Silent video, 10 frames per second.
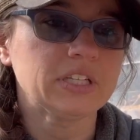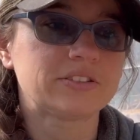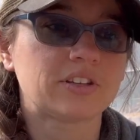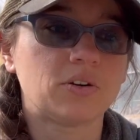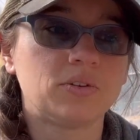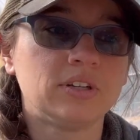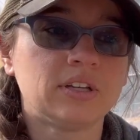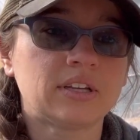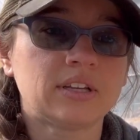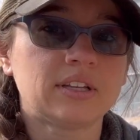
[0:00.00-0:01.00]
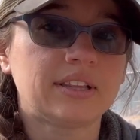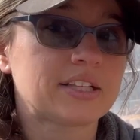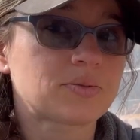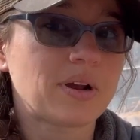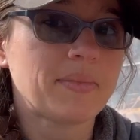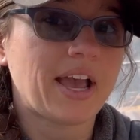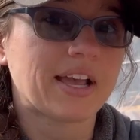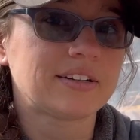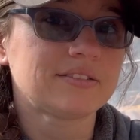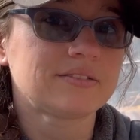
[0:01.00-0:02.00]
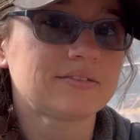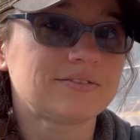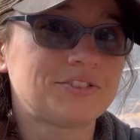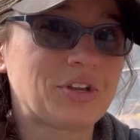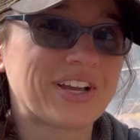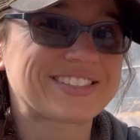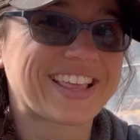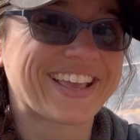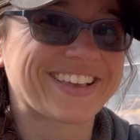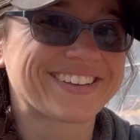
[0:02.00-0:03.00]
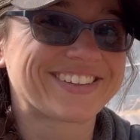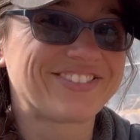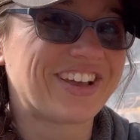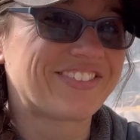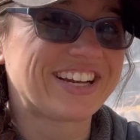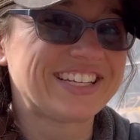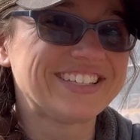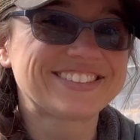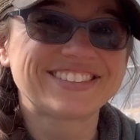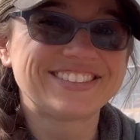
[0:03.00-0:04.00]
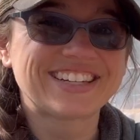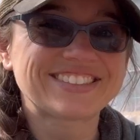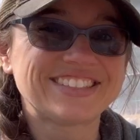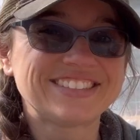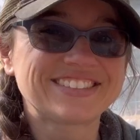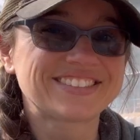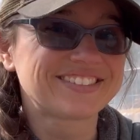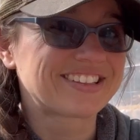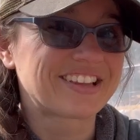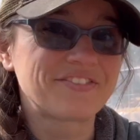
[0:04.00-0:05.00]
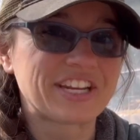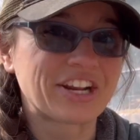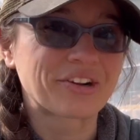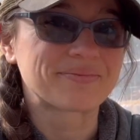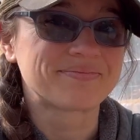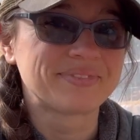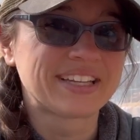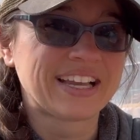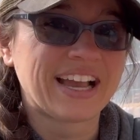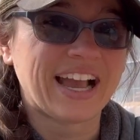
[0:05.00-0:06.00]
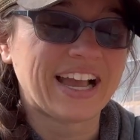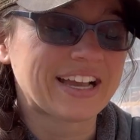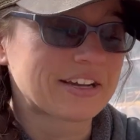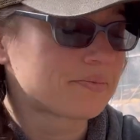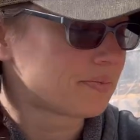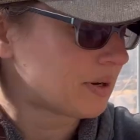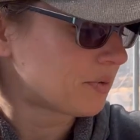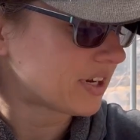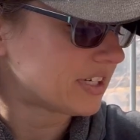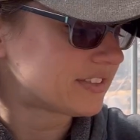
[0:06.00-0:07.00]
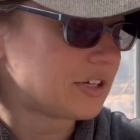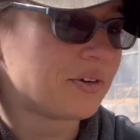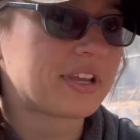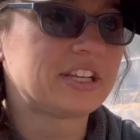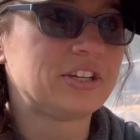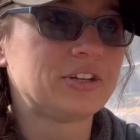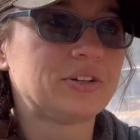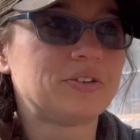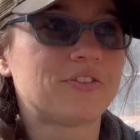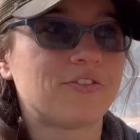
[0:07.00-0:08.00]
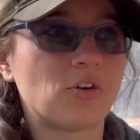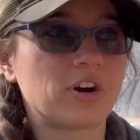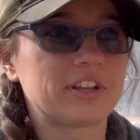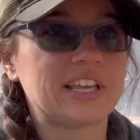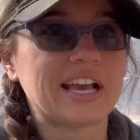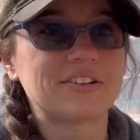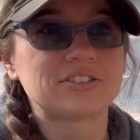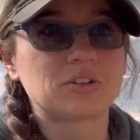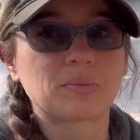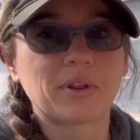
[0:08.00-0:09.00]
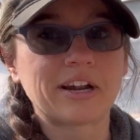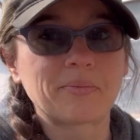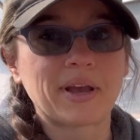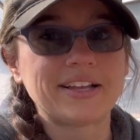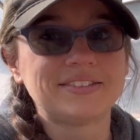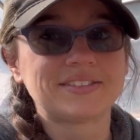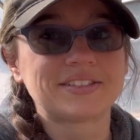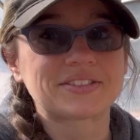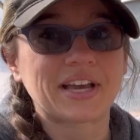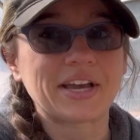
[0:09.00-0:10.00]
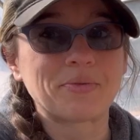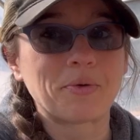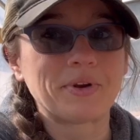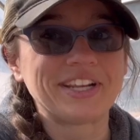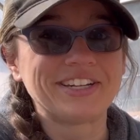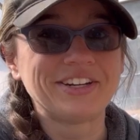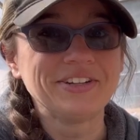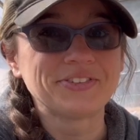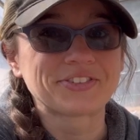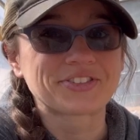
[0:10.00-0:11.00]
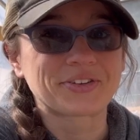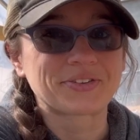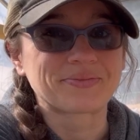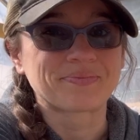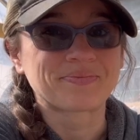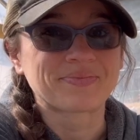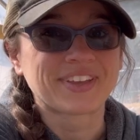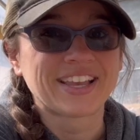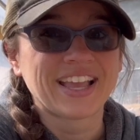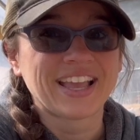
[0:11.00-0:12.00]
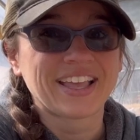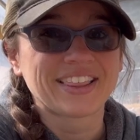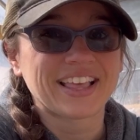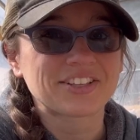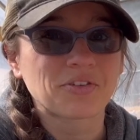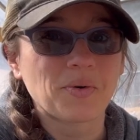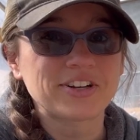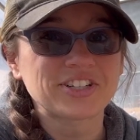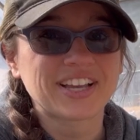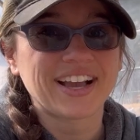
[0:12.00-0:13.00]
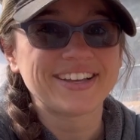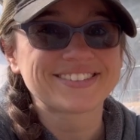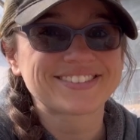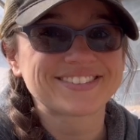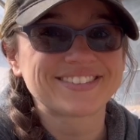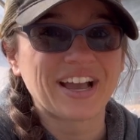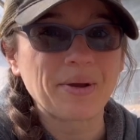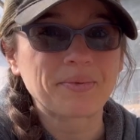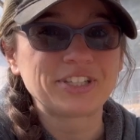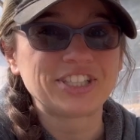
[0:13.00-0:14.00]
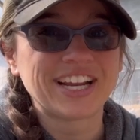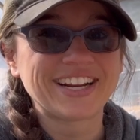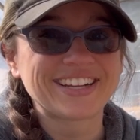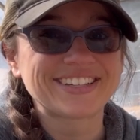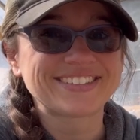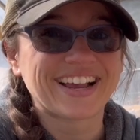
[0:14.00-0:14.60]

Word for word: So that's where I'm at. What do you guys think? you have ideas, suggestions, I'd love to hear them. Um, and we're going to see what we can do for the outdoor planter beds and decide what we need to do. So thanks for watching, guys. I appreciate it.